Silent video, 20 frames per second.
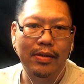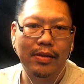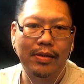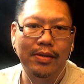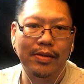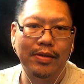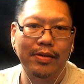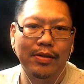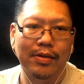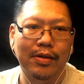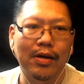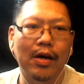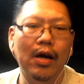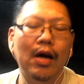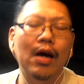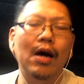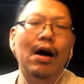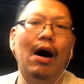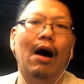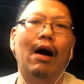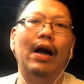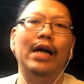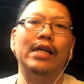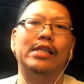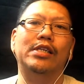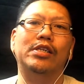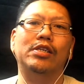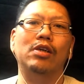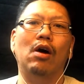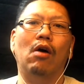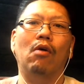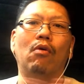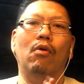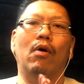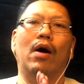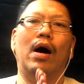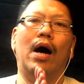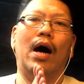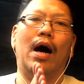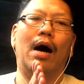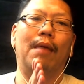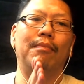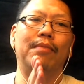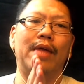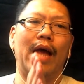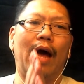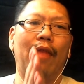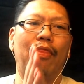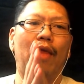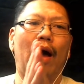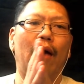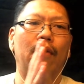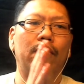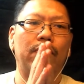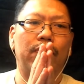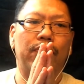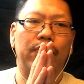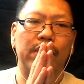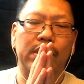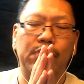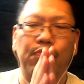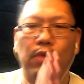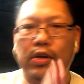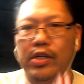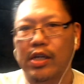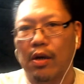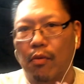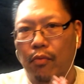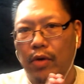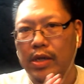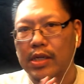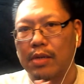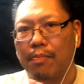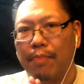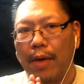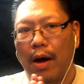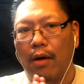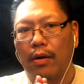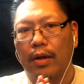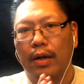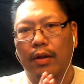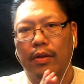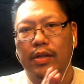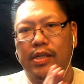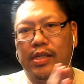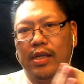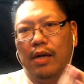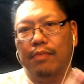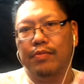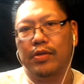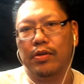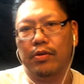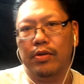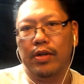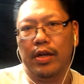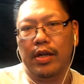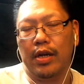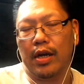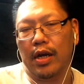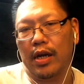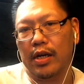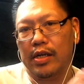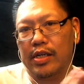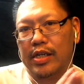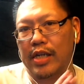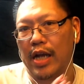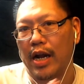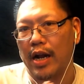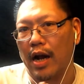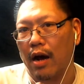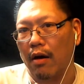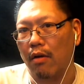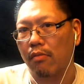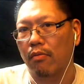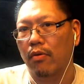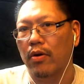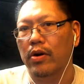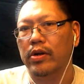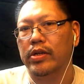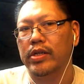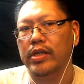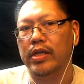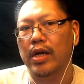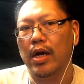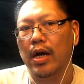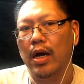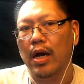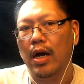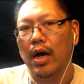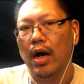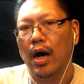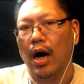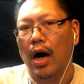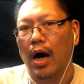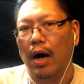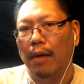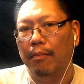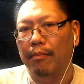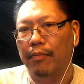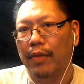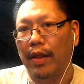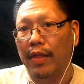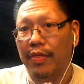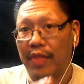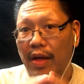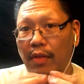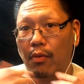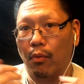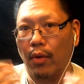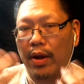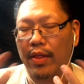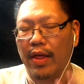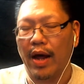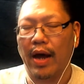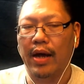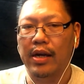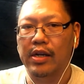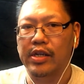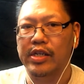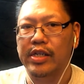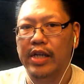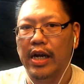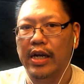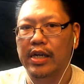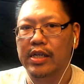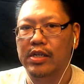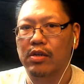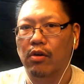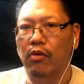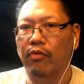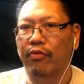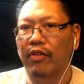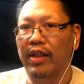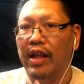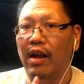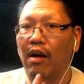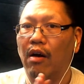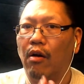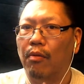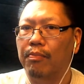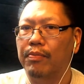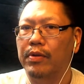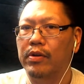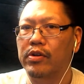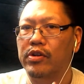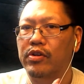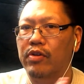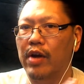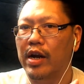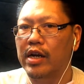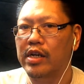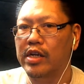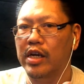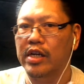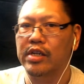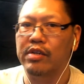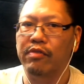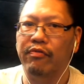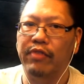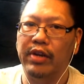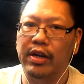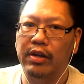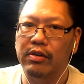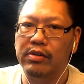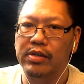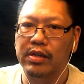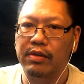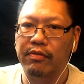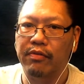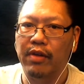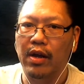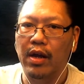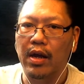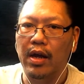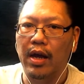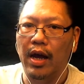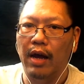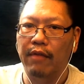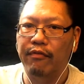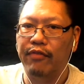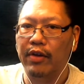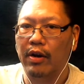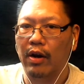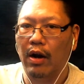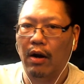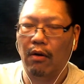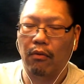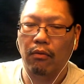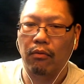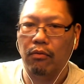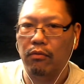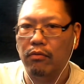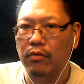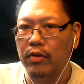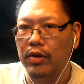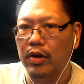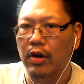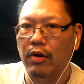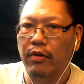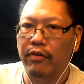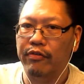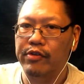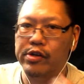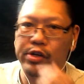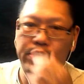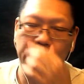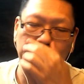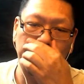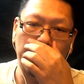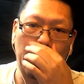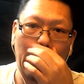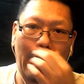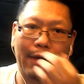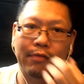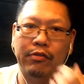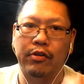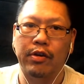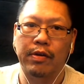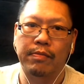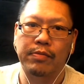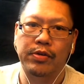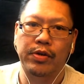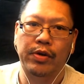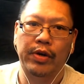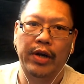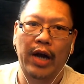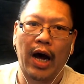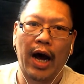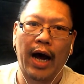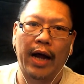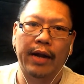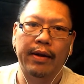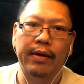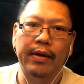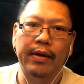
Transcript: Cool. All right, so yeah, this workshop was about the subs, so you can understand how it works. The way that I understand it. So hopefully that'll help you strategize your videos and figure out if you should do live streams or not.